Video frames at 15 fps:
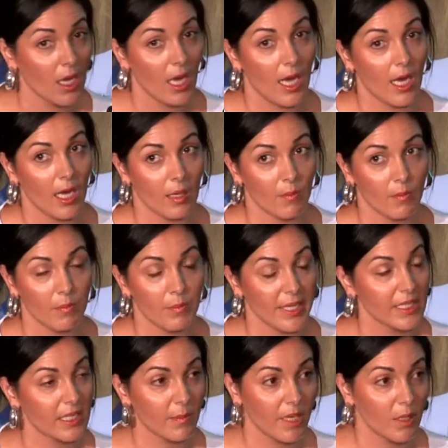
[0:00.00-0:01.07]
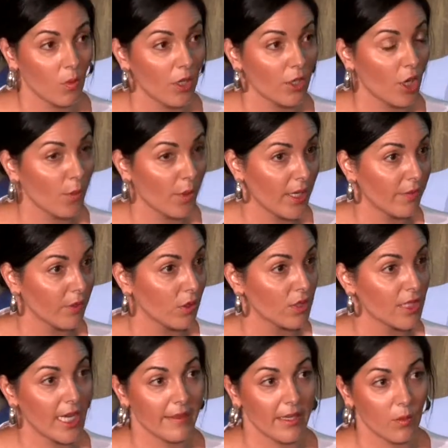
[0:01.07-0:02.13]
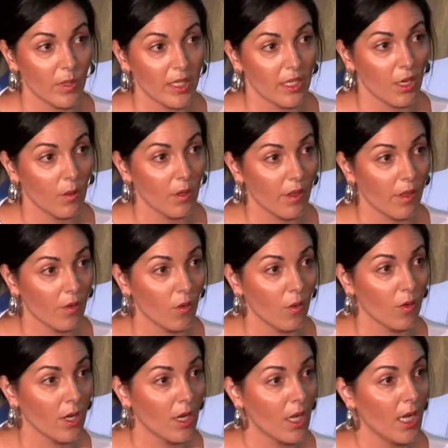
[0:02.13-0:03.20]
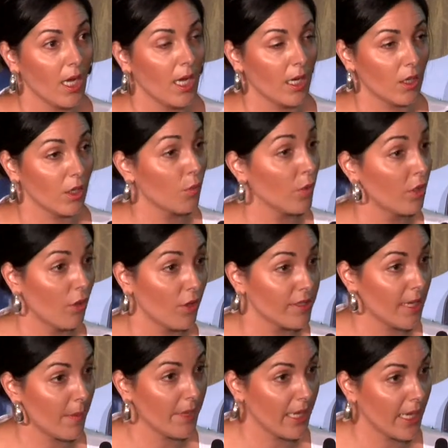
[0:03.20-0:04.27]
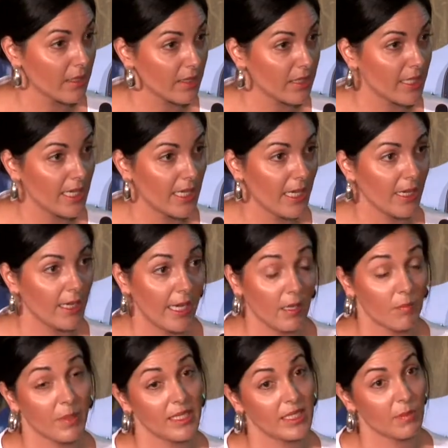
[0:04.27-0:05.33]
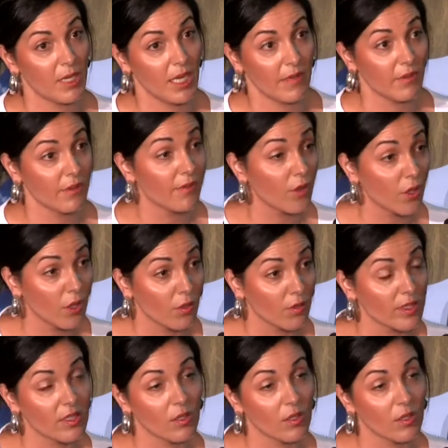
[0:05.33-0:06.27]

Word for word: Um, beats me why no one ever looked out their window and thought uh, could we grow something else here? And it beats me even further as to